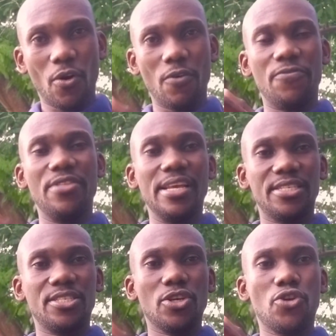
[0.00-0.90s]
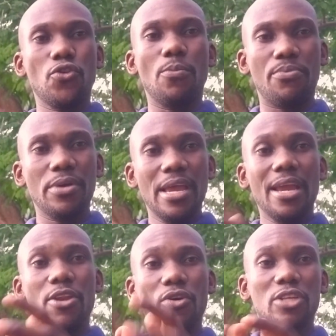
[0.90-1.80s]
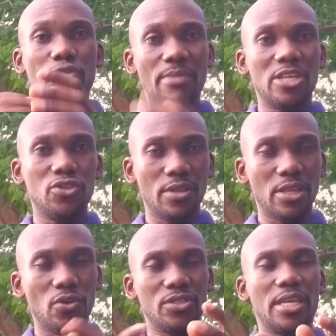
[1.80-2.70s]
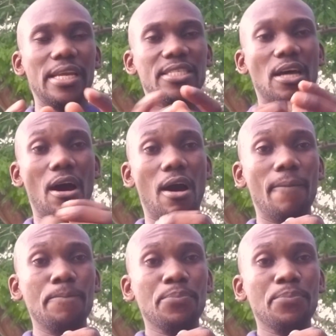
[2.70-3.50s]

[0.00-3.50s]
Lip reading: of this group in order to make sure that those kids are